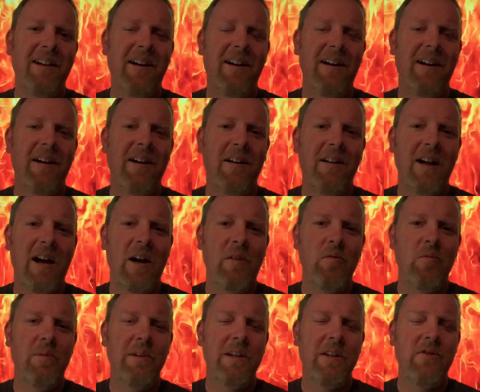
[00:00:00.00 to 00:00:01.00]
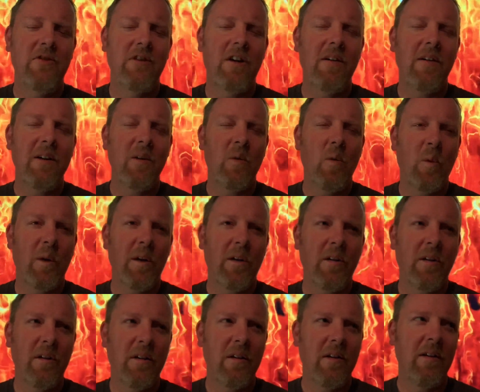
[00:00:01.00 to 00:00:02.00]
Uh, I will be drawing a
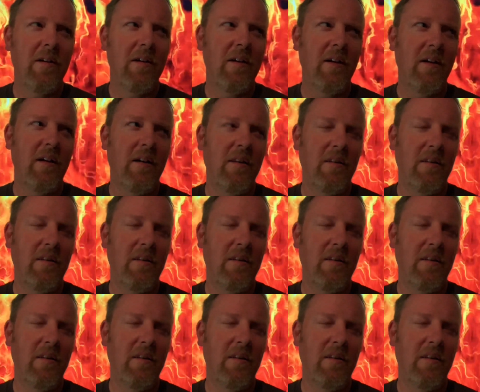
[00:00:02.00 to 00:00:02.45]
winner uh,